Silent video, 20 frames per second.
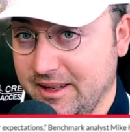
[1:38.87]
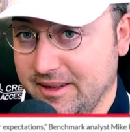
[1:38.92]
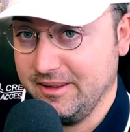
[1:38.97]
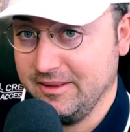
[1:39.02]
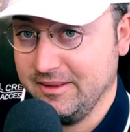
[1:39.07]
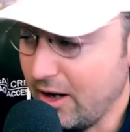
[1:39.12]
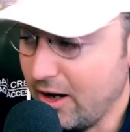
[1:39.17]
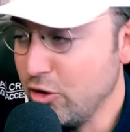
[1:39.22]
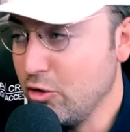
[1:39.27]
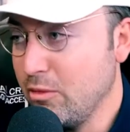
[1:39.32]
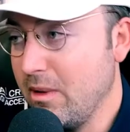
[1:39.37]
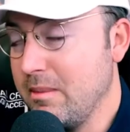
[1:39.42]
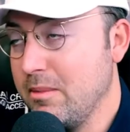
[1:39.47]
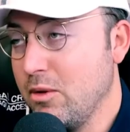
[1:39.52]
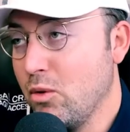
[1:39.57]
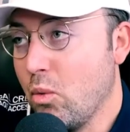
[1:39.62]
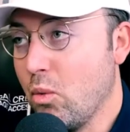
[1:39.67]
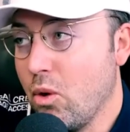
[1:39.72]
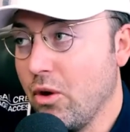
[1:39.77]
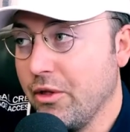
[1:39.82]
Now you maybe
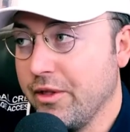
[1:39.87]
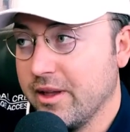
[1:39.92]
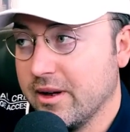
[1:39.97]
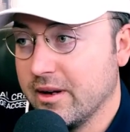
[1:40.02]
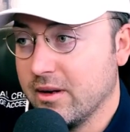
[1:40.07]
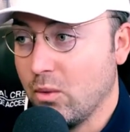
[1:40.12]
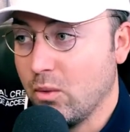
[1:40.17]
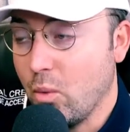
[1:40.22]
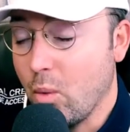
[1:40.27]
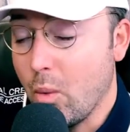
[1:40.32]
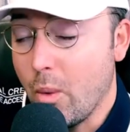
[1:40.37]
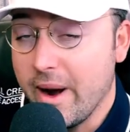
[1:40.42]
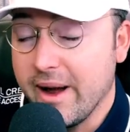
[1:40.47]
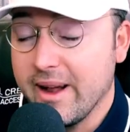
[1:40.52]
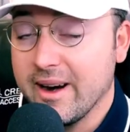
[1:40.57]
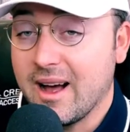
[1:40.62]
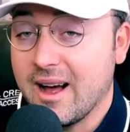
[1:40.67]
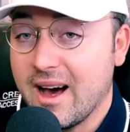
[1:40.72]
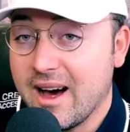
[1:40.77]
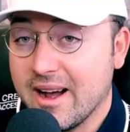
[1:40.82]
wonder
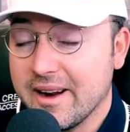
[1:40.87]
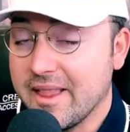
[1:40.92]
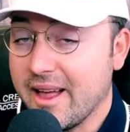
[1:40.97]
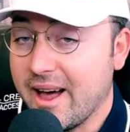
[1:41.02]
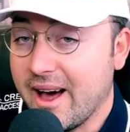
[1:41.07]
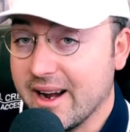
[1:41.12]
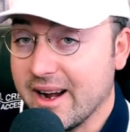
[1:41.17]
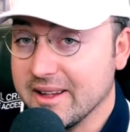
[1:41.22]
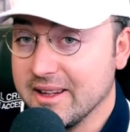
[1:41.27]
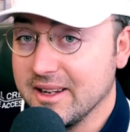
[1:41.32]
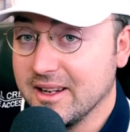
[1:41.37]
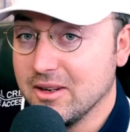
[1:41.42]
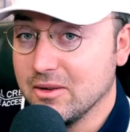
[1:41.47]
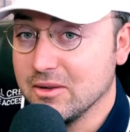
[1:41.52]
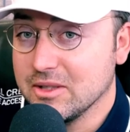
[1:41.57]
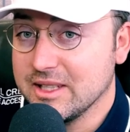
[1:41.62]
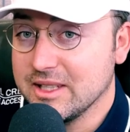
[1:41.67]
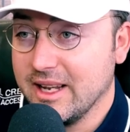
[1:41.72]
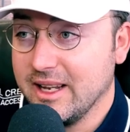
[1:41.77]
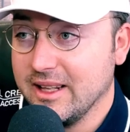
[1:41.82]
where are the
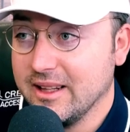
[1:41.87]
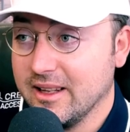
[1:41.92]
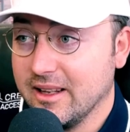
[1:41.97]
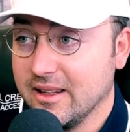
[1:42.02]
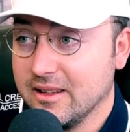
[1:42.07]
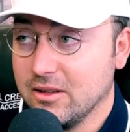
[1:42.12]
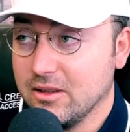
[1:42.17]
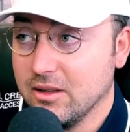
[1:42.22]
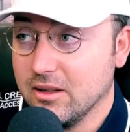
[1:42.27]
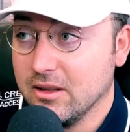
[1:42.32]
articles saying that